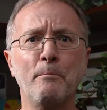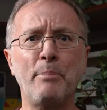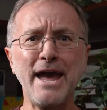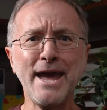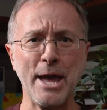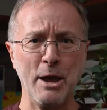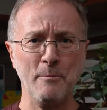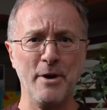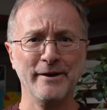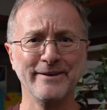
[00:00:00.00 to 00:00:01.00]

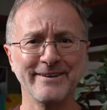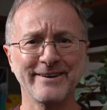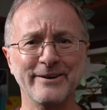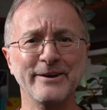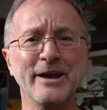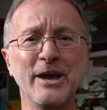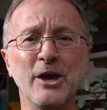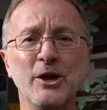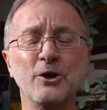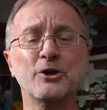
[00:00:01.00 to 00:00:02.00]
Bam!
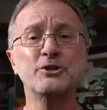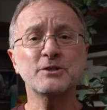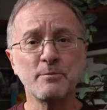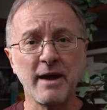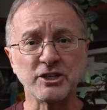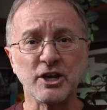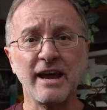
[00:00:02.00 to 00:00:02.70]
You could just imagine